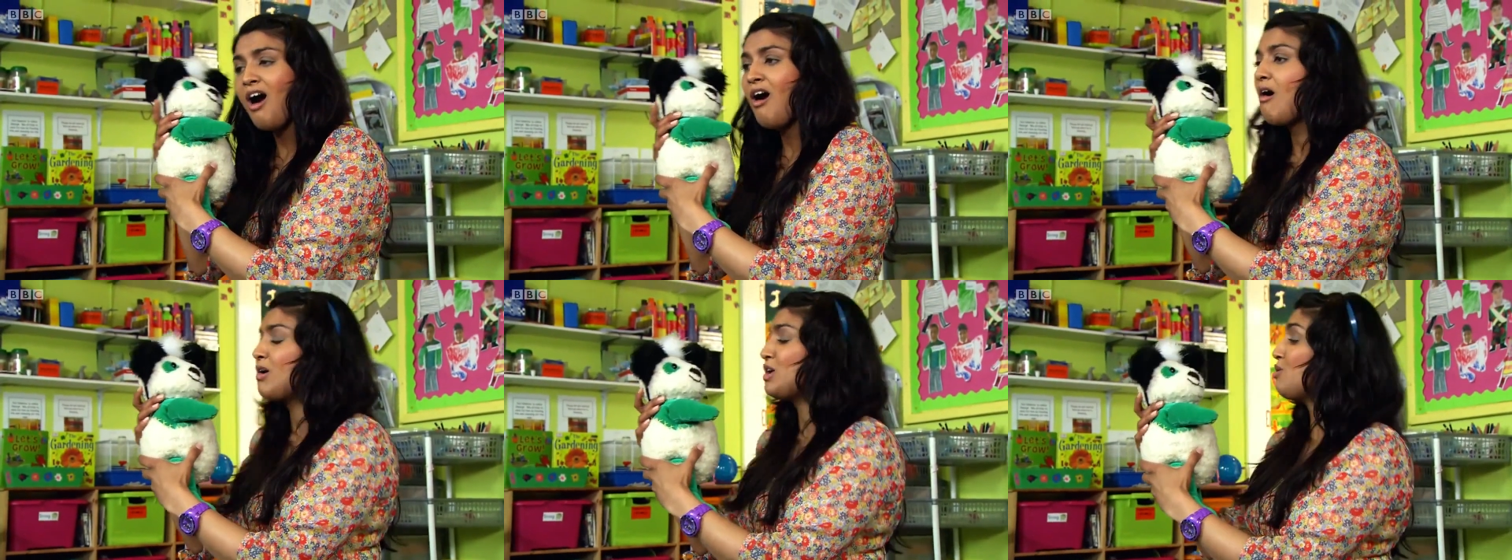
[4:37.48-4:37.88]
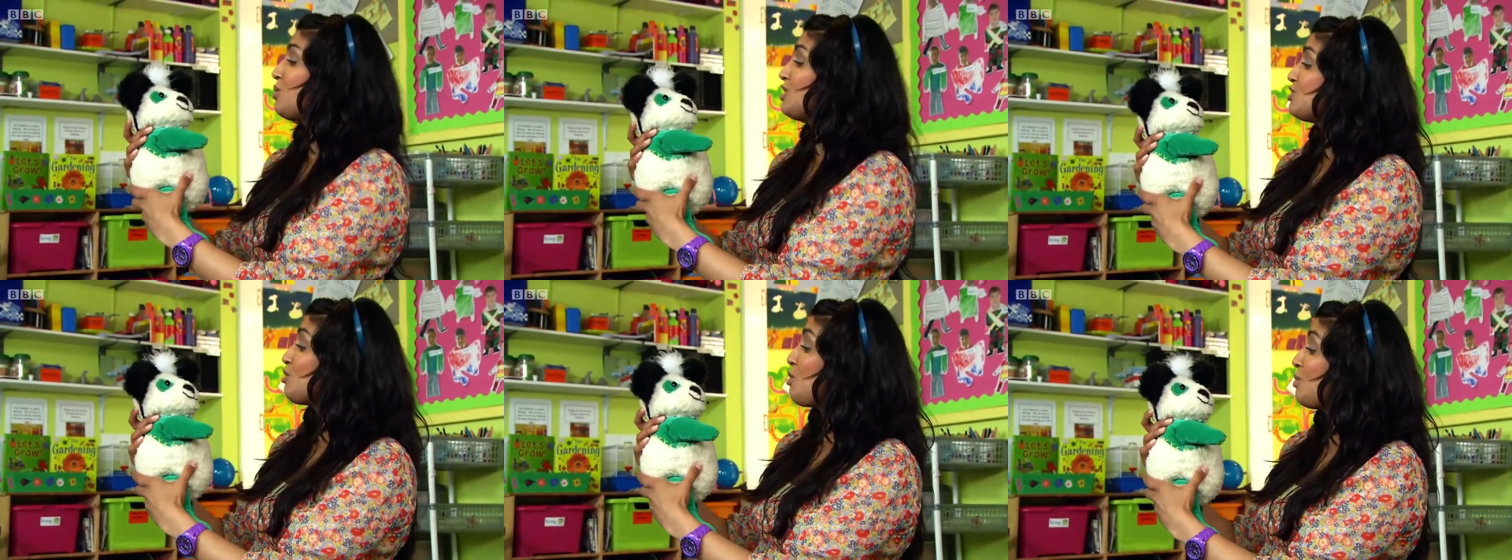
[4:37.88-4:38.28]
Oh, you're
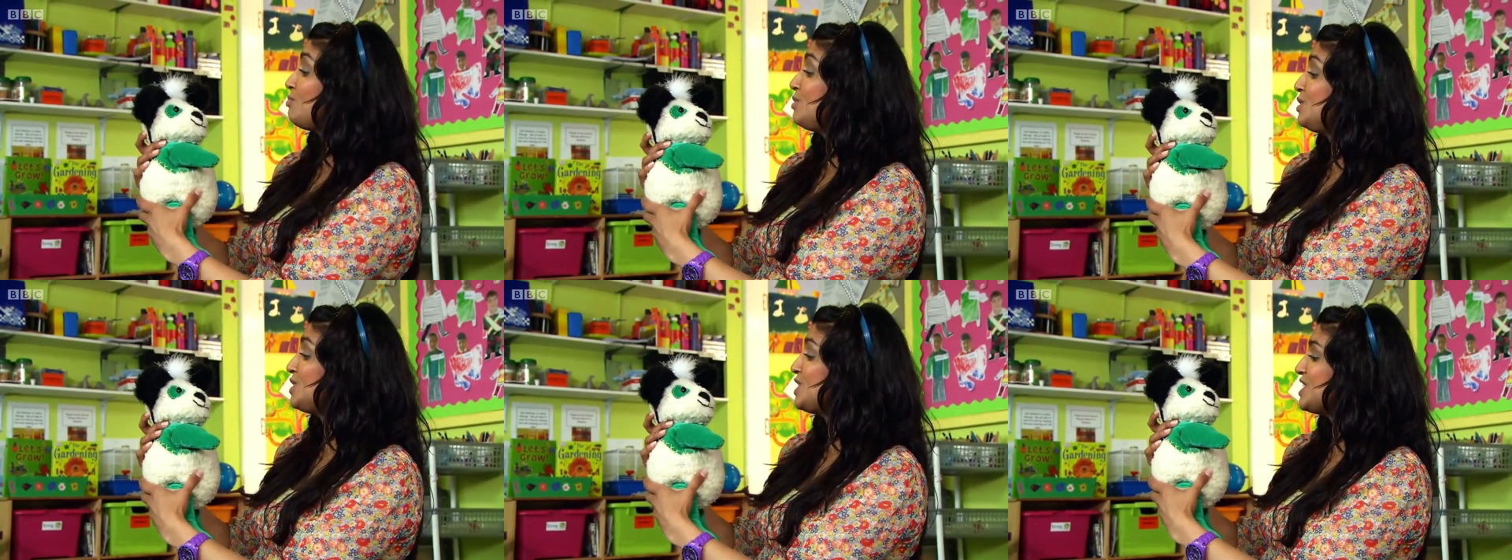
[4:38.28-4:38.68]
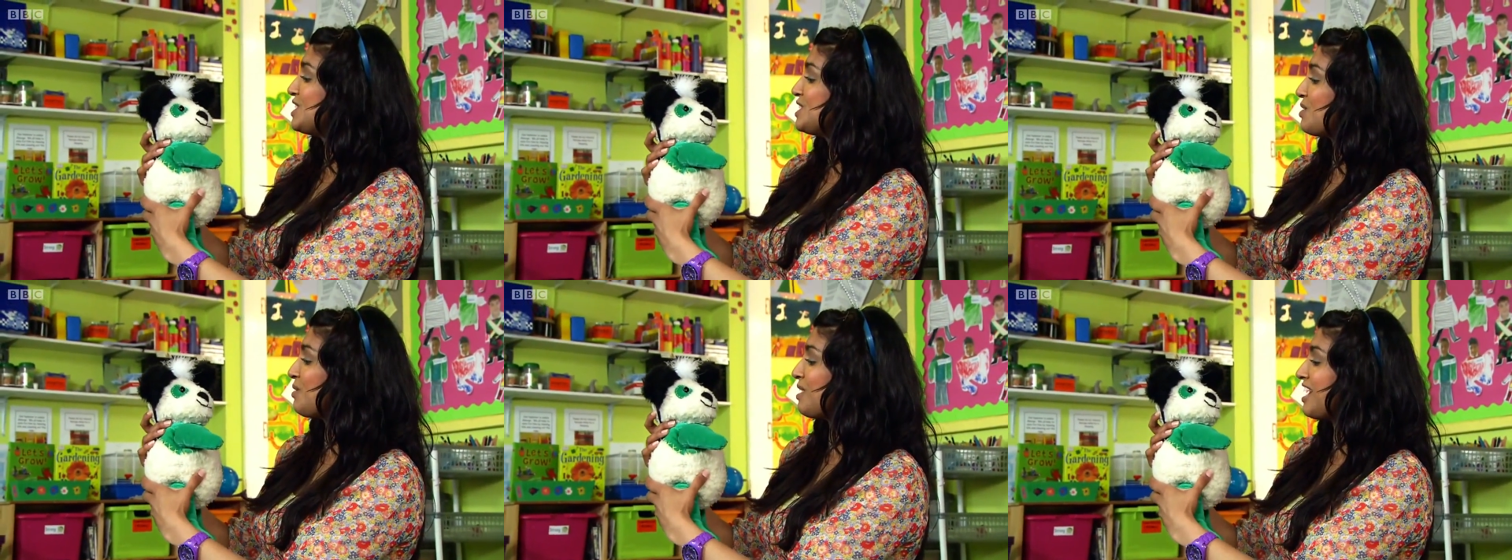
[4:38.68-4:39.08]
wondering what Moosh
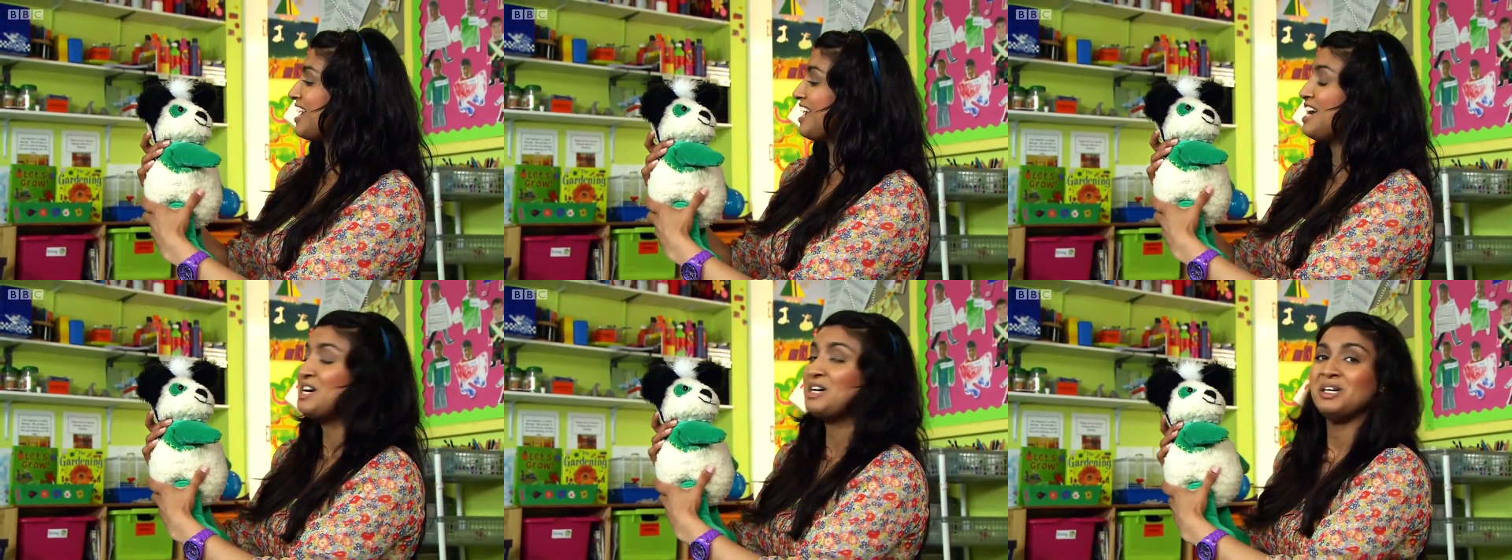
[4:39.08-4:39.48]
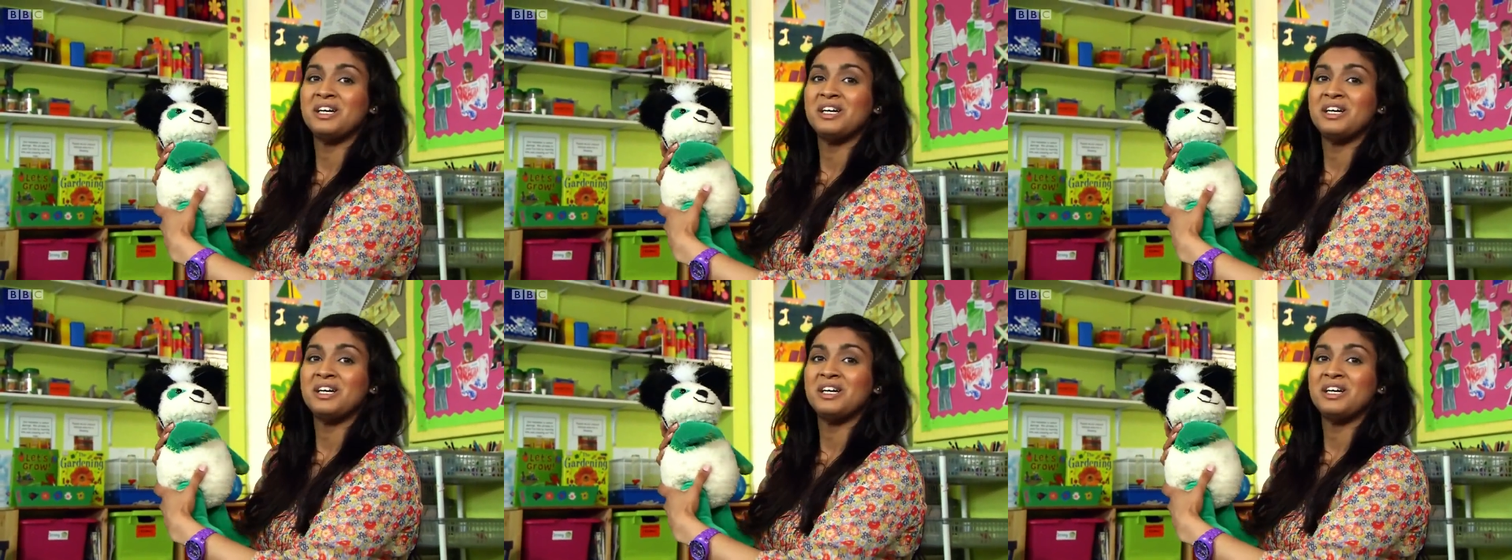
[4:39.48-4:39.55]
is doing?